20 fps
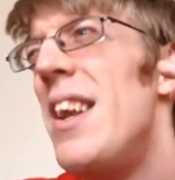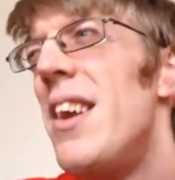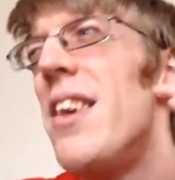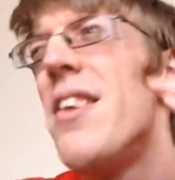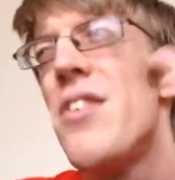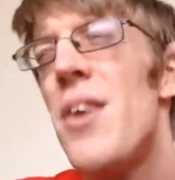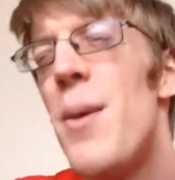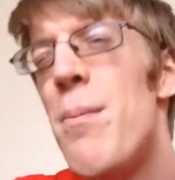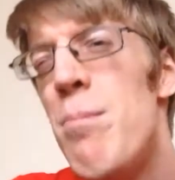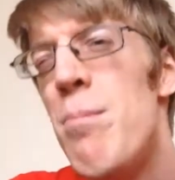
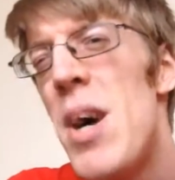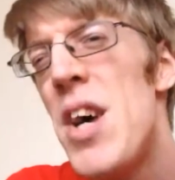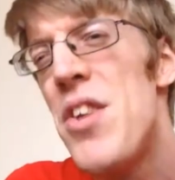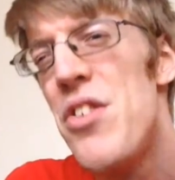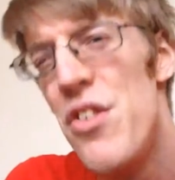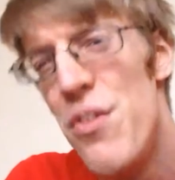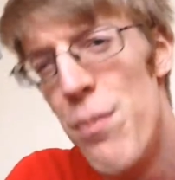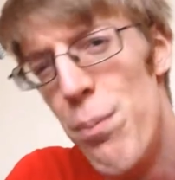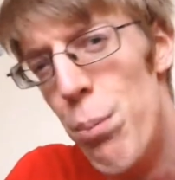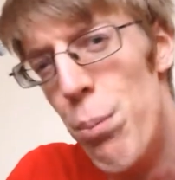like some
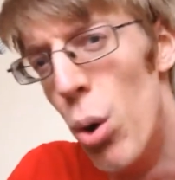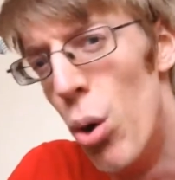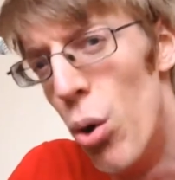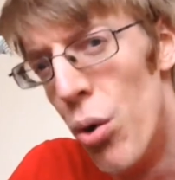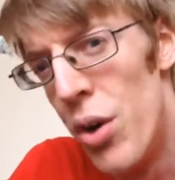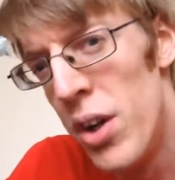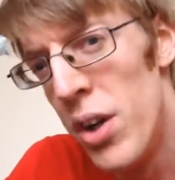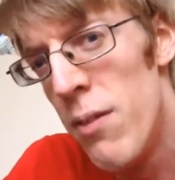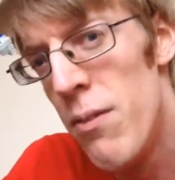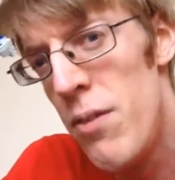massive
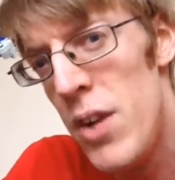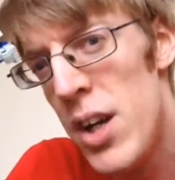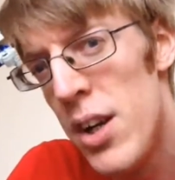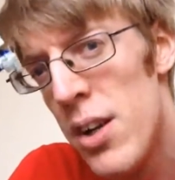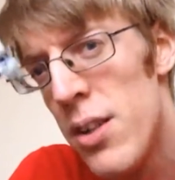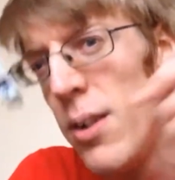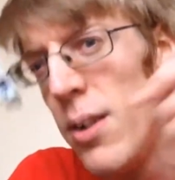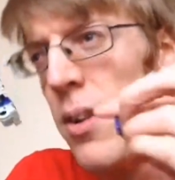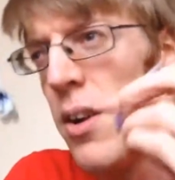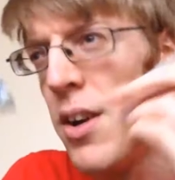boring
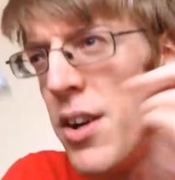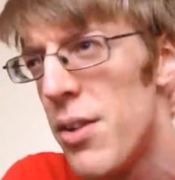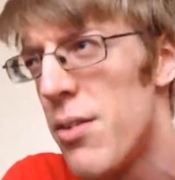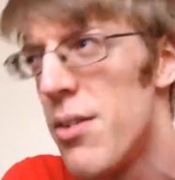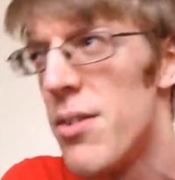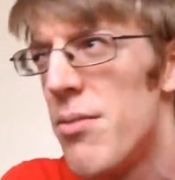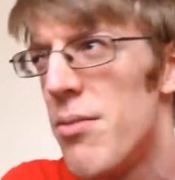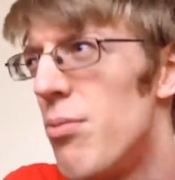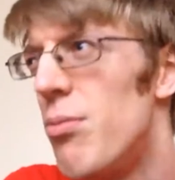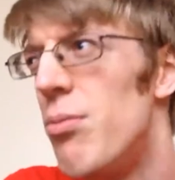vehicle like
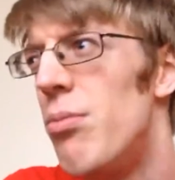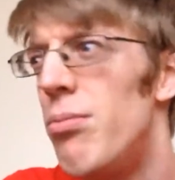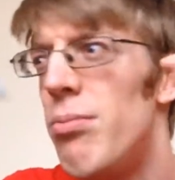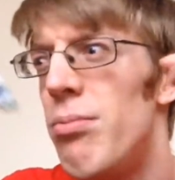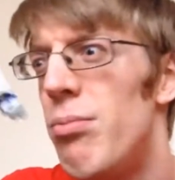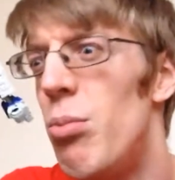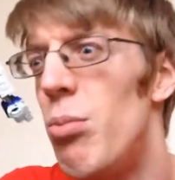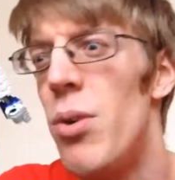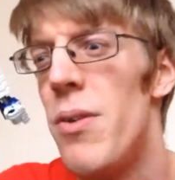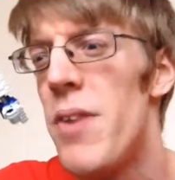
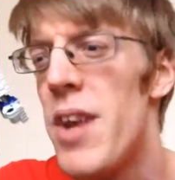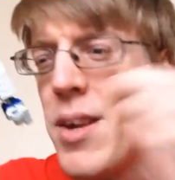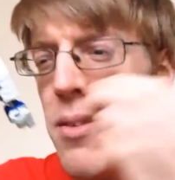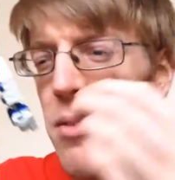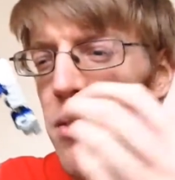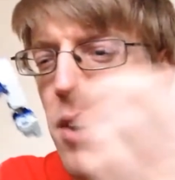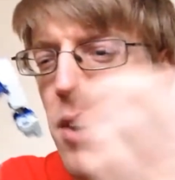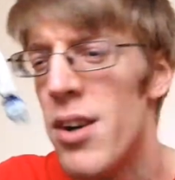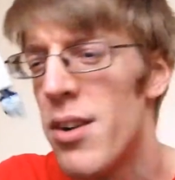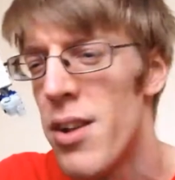what they
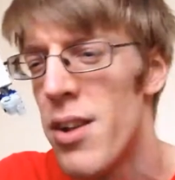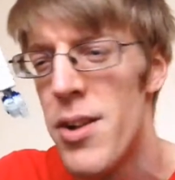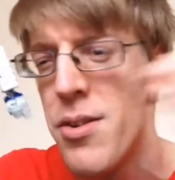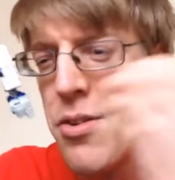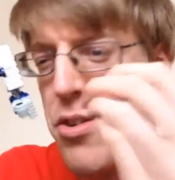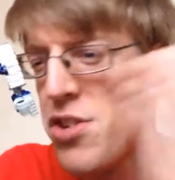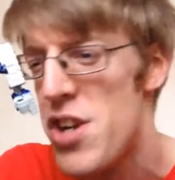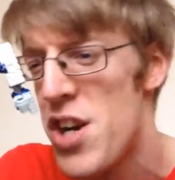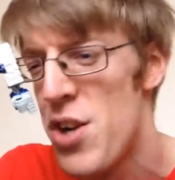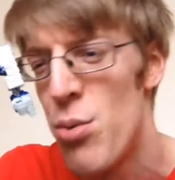dug the
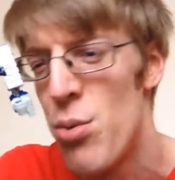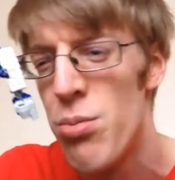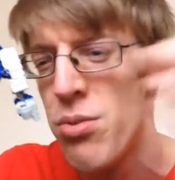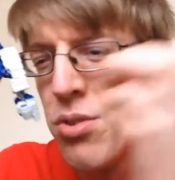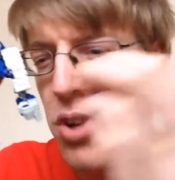channel